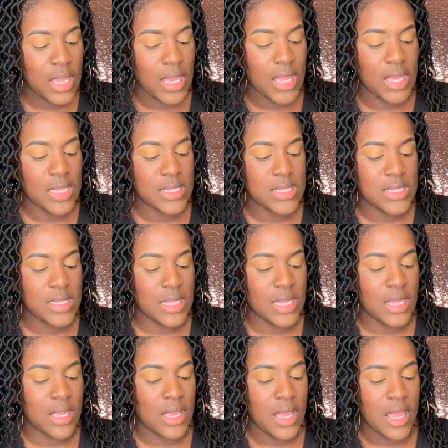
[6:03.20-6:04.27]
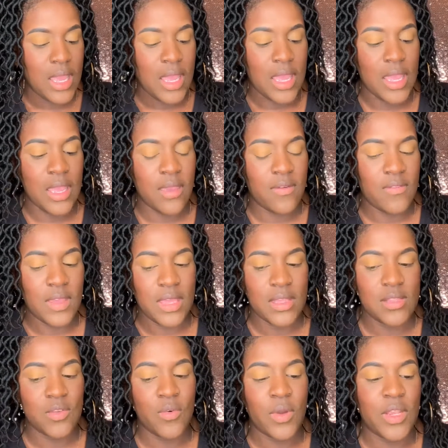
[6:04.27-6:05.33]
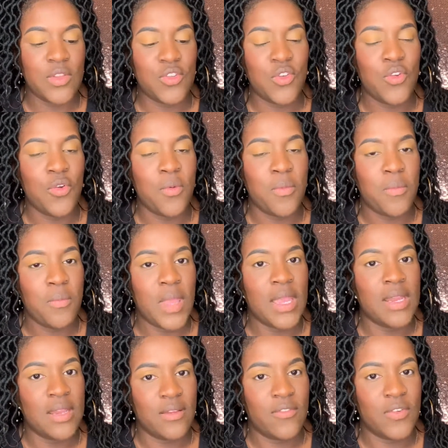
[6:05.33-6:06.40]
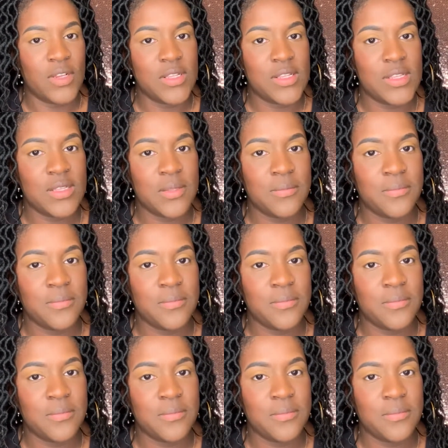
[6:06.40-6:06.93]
and see if it's going to make a difference.